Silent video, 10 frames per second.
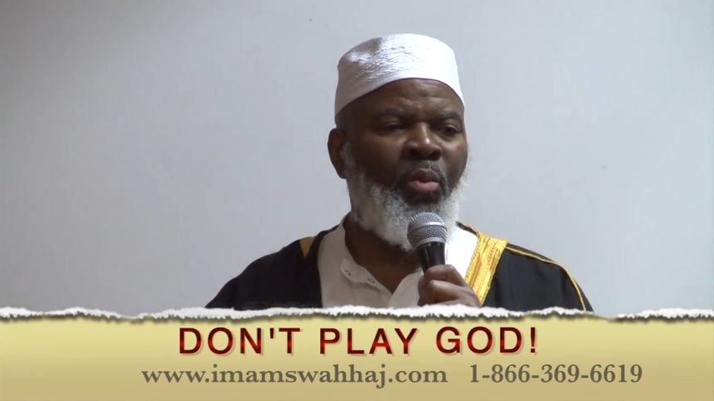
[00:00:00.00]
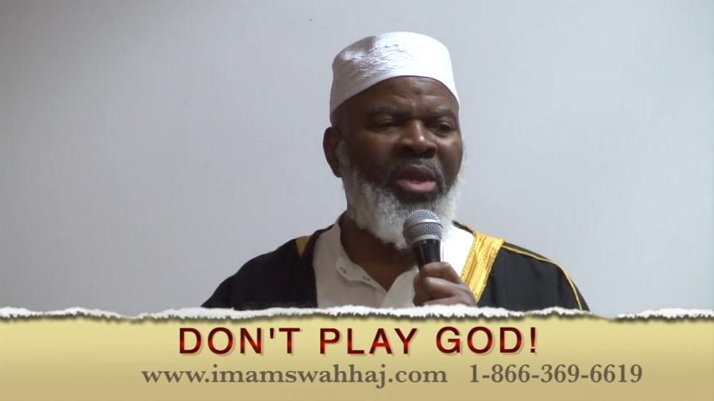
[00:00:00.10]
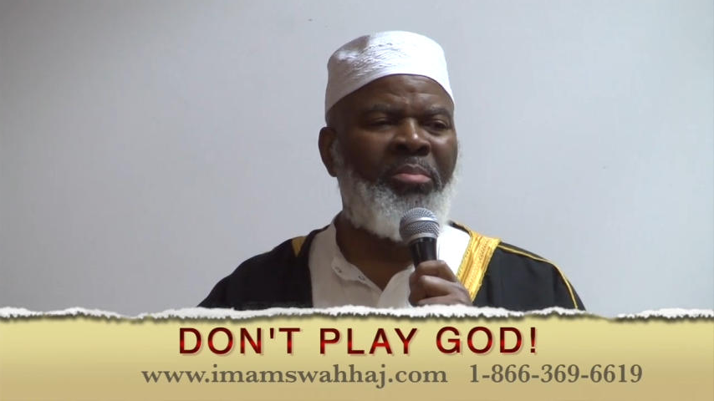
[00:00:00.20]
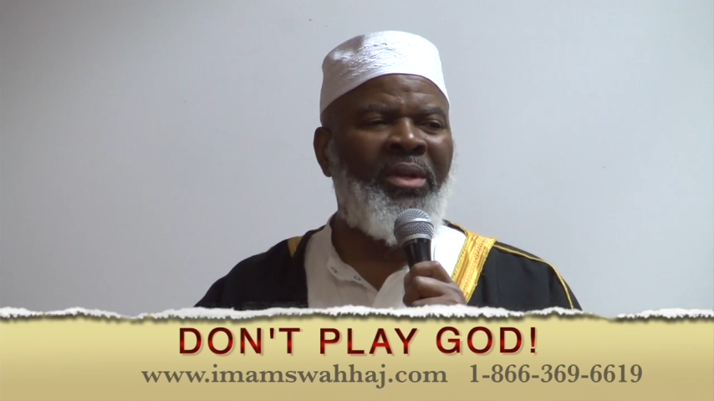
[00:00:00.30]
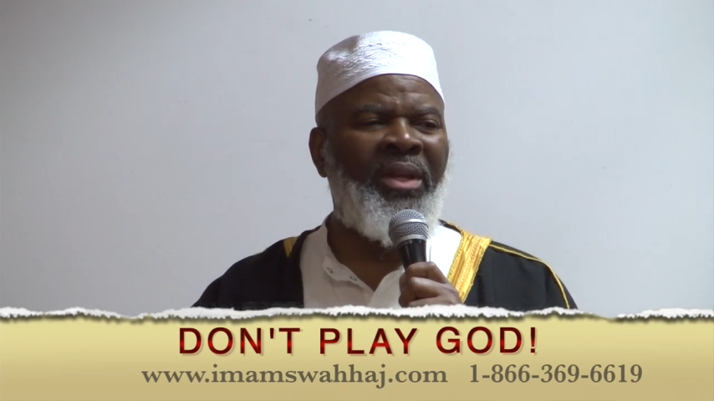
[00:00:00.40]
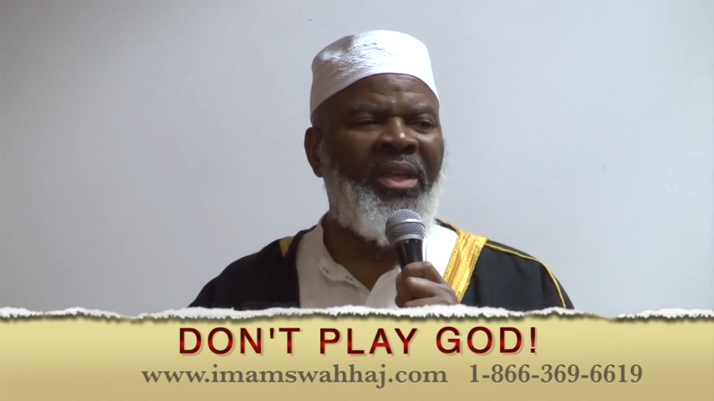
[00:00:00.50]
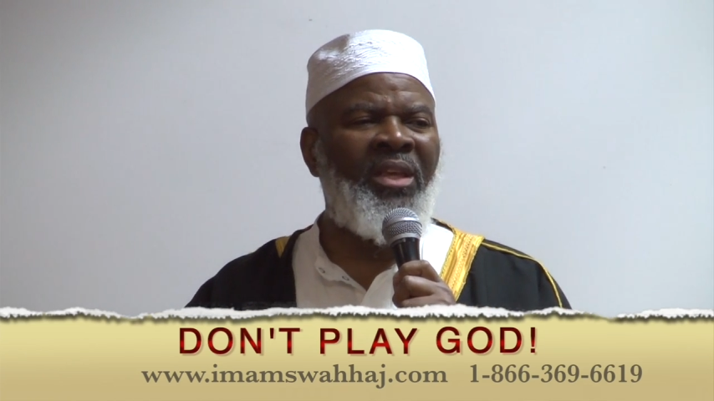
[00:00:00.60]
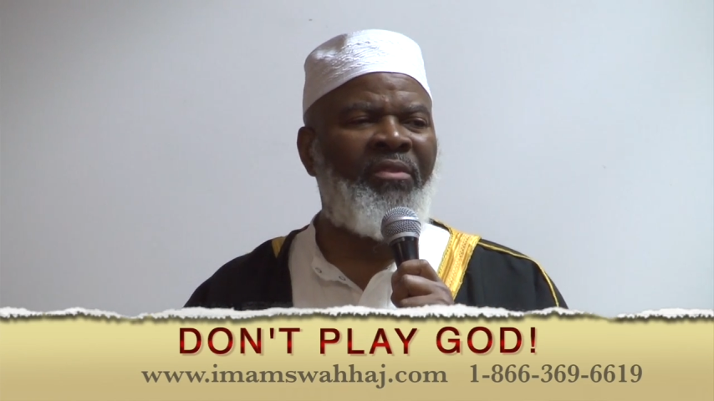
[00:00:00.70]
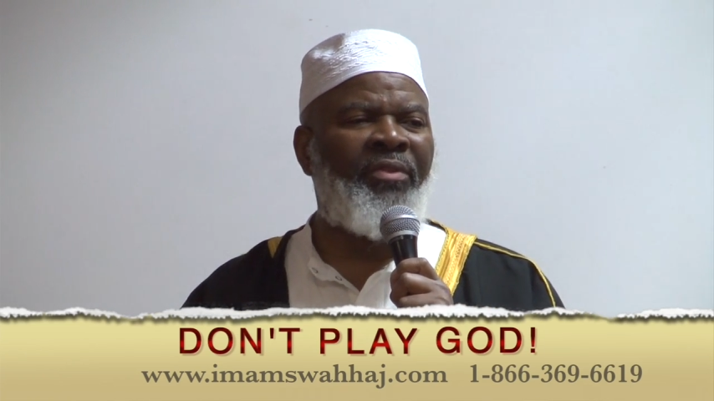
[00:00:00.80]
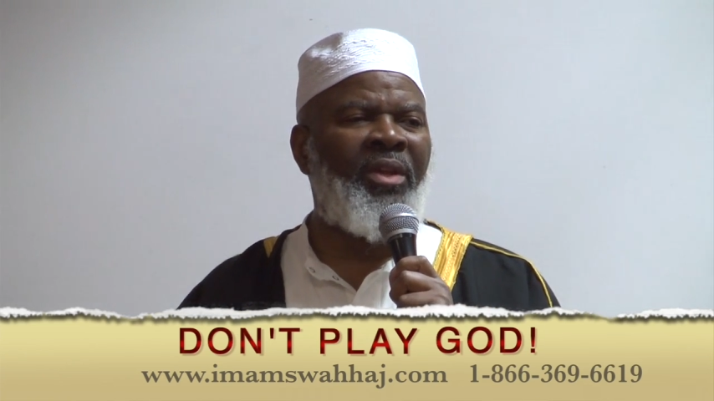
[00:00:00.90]
we
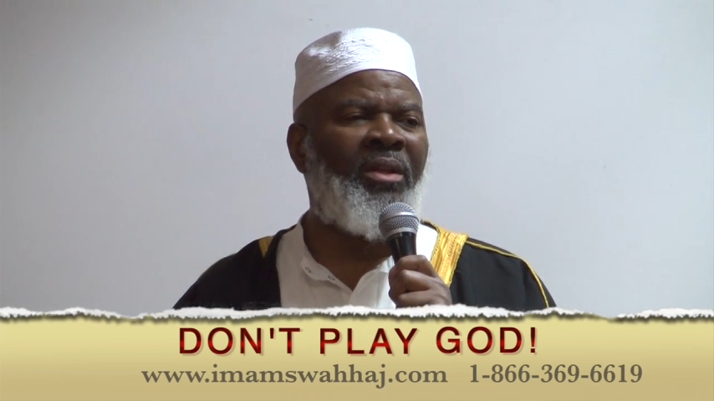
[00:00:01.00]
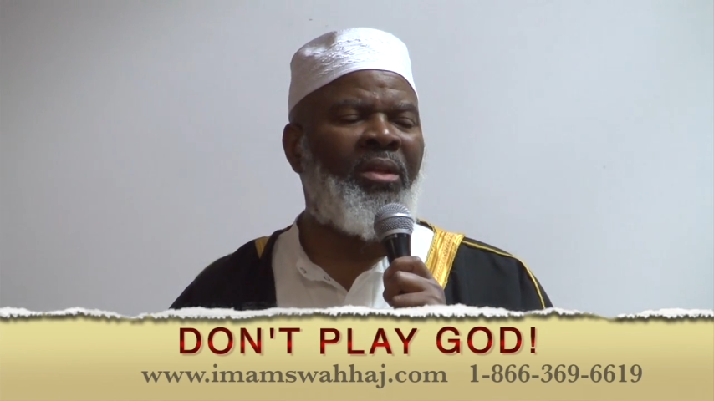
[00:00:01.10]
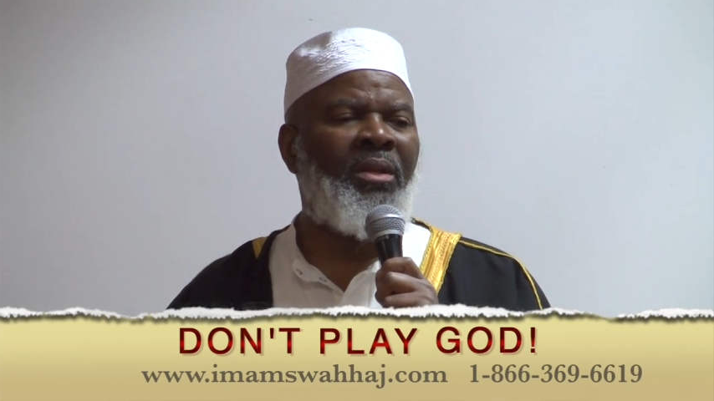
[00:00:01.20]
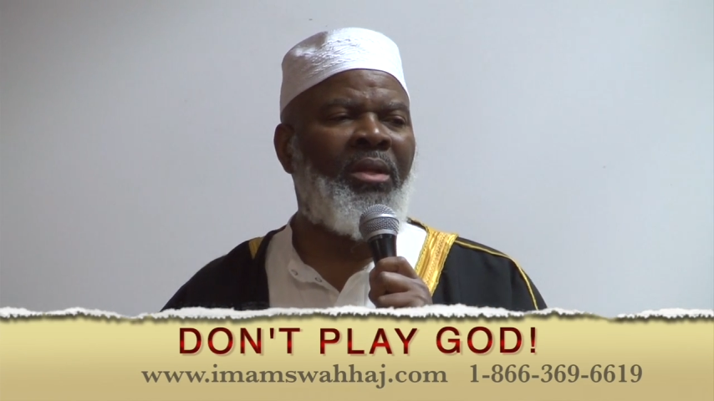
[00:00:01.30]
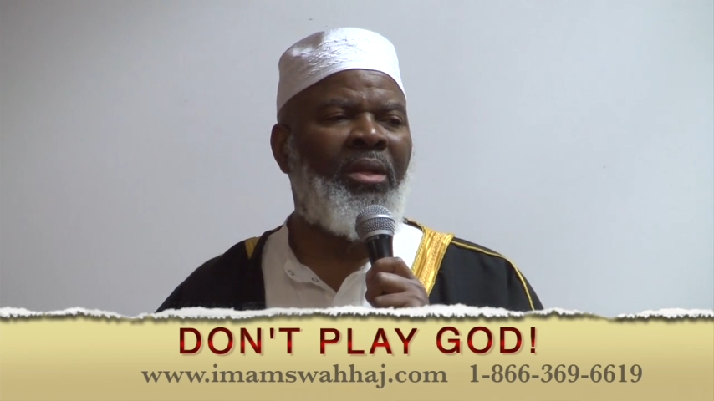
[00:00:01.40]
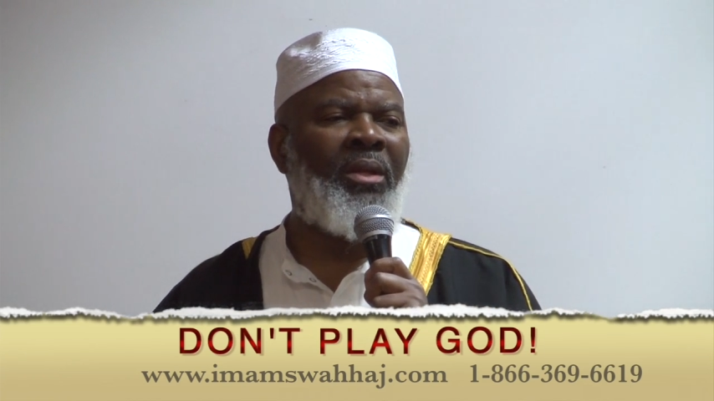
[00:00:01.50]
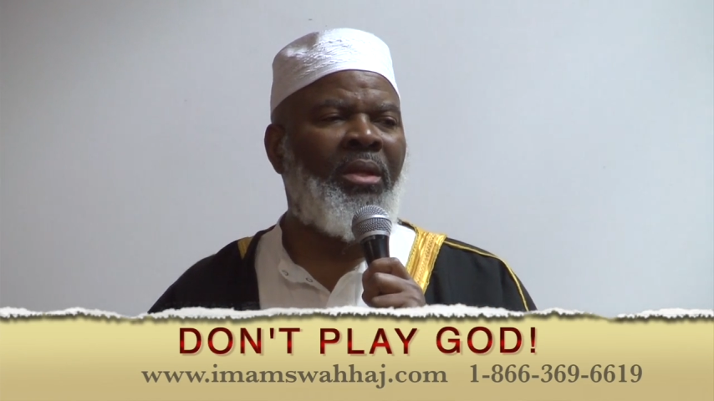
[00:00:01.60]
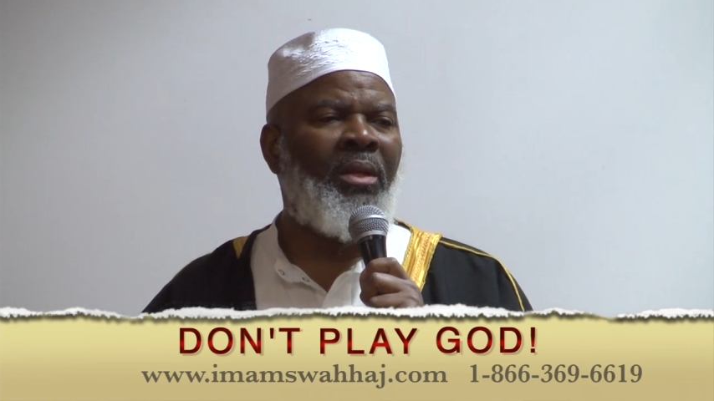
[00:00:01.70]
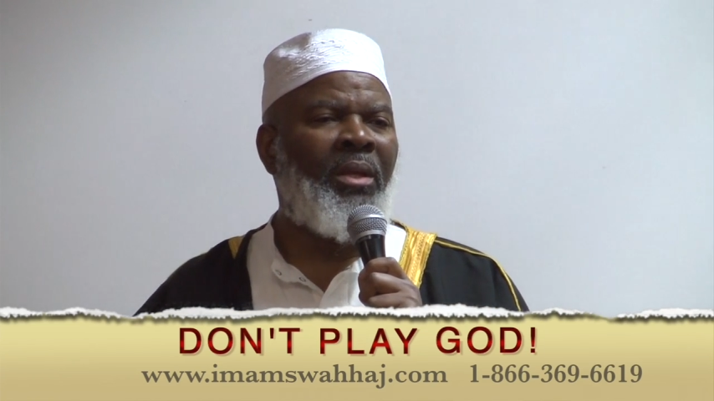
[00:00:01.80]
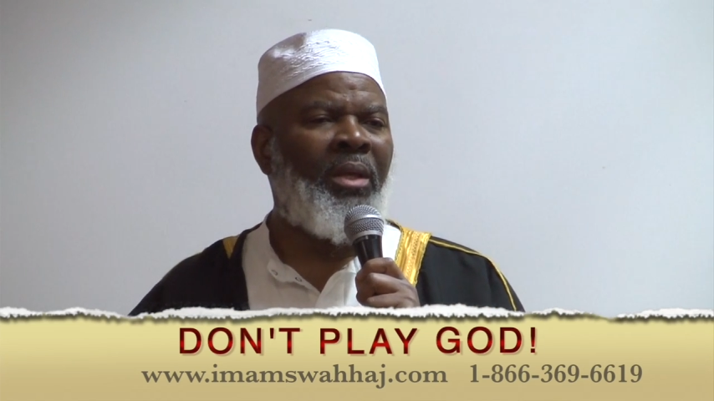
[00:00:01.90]
believe in
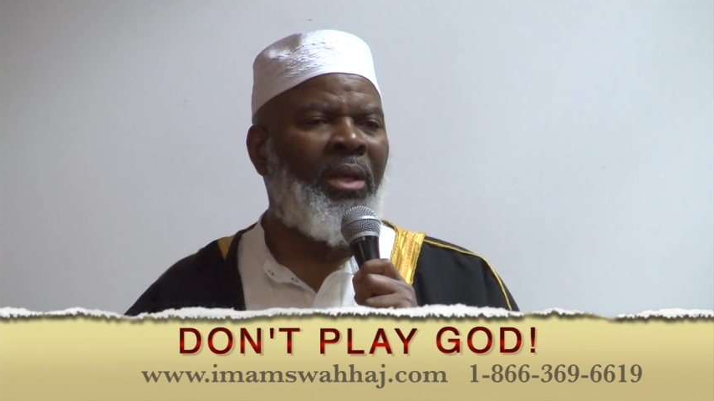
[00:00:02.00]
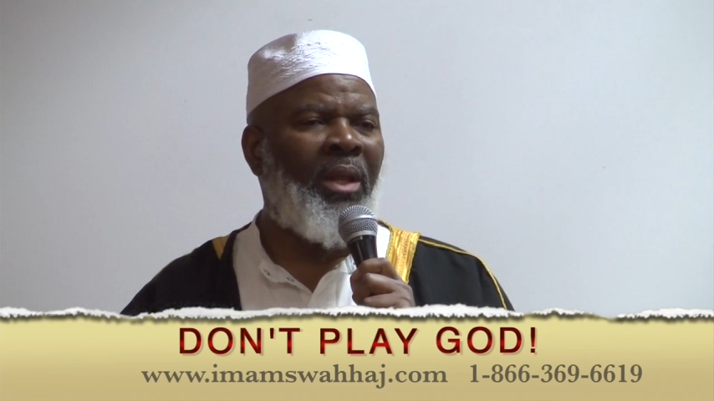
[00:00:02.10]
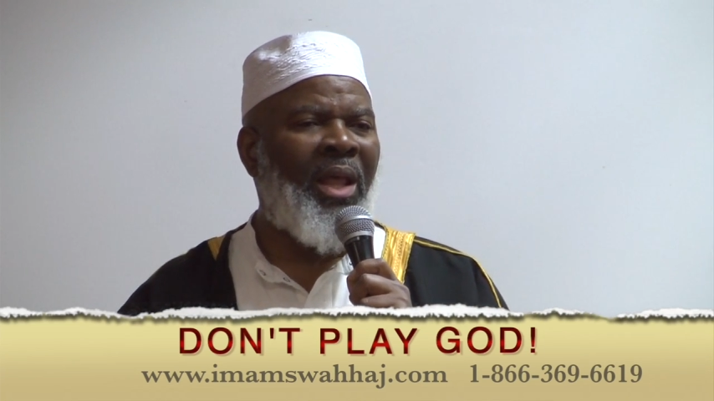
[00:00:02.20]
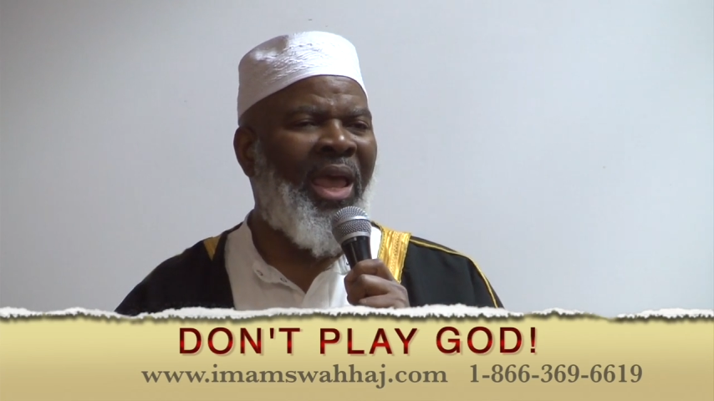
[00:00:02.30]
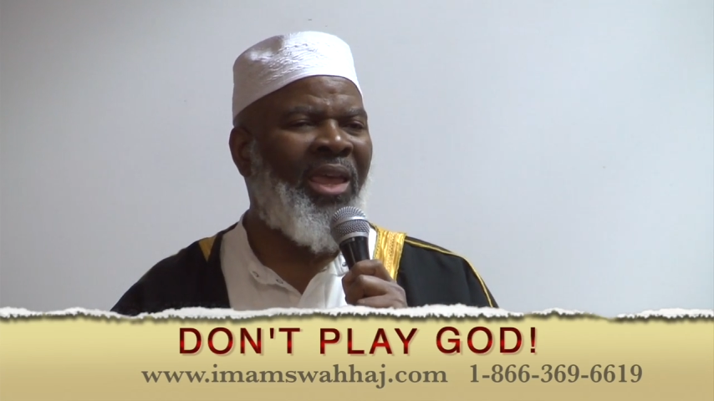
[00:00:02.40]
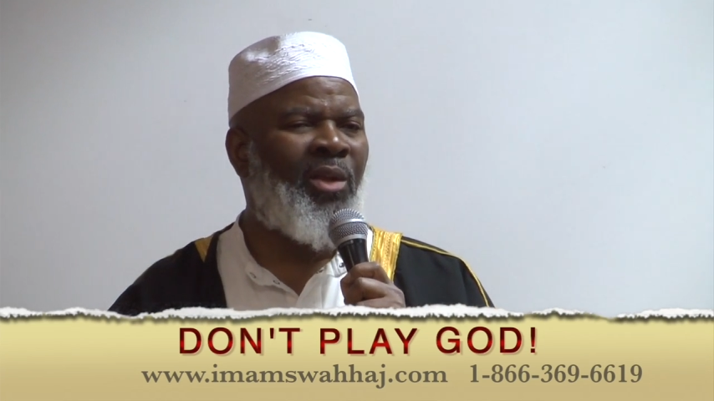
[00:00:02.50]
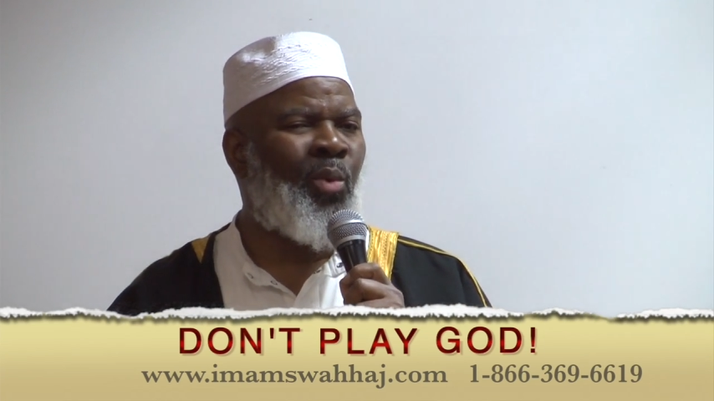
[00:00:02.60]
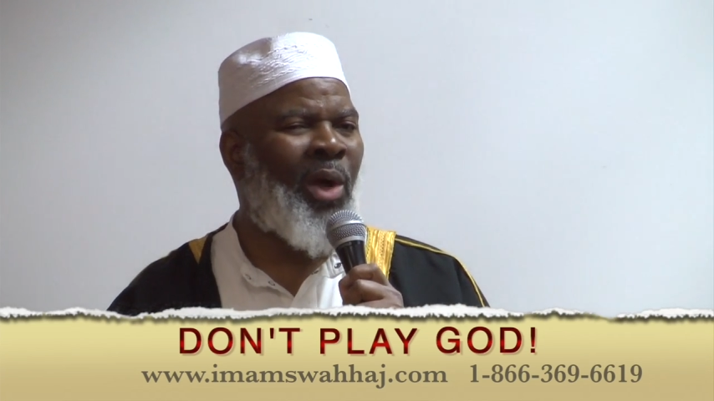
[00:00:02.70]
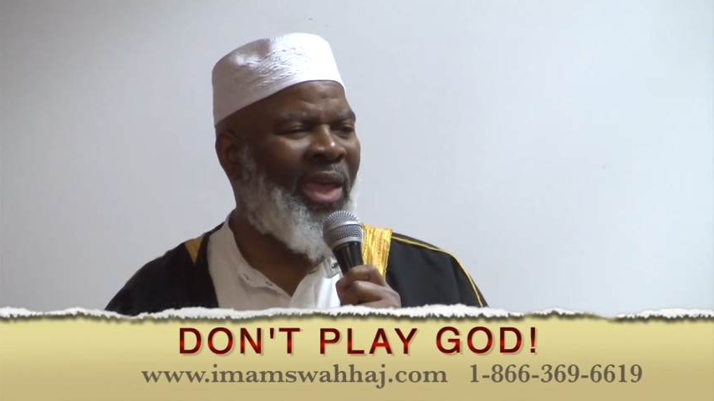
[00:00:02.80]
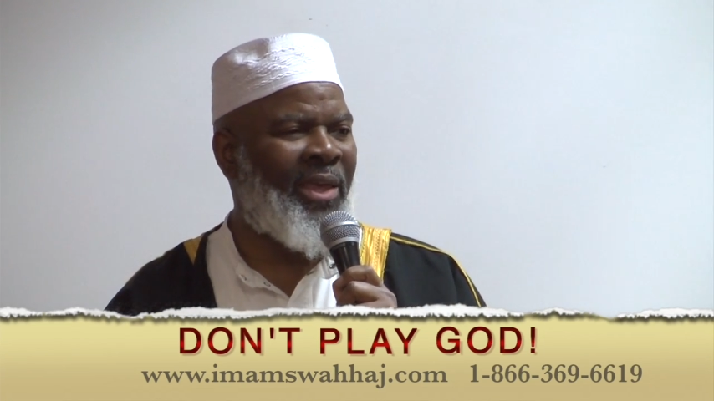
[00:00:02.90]
Ilah
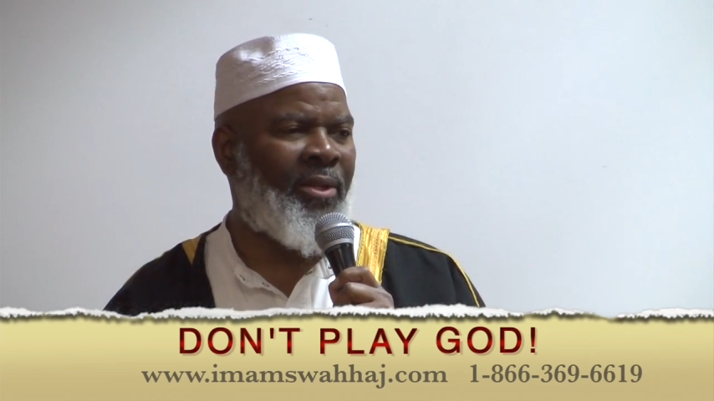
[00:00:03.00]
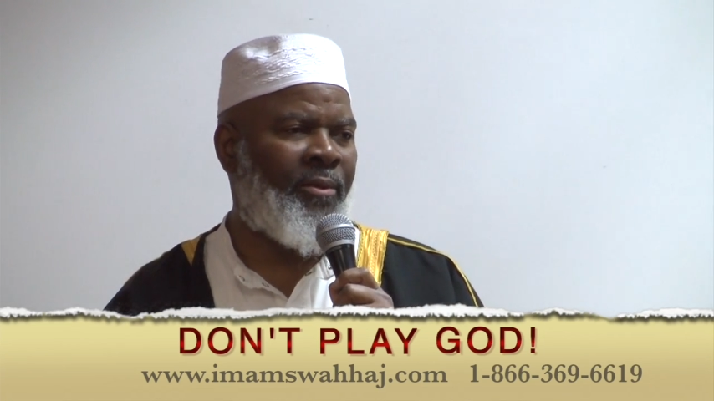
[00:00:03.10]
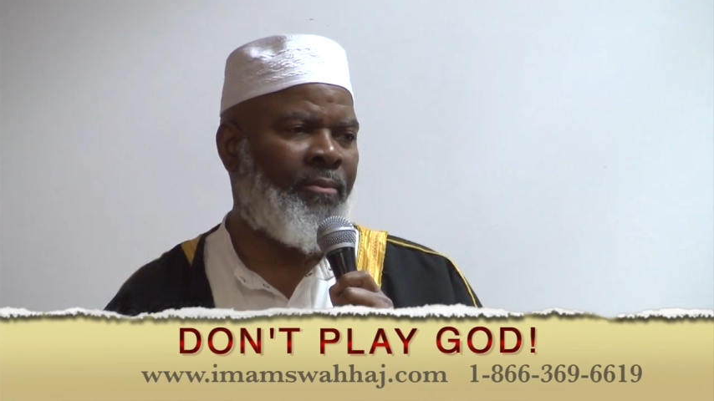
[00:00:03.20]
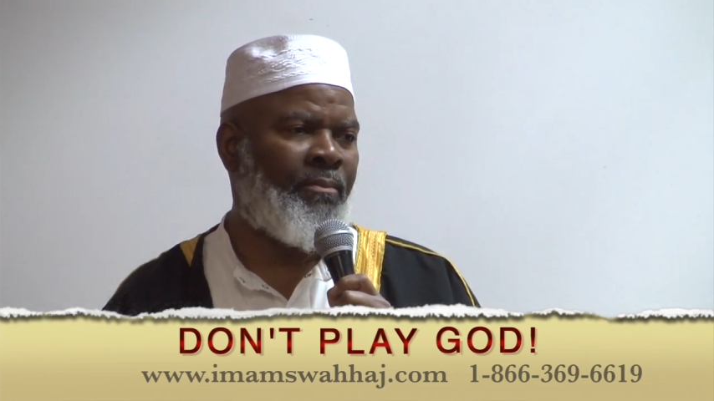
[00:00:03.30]
al-Wahid,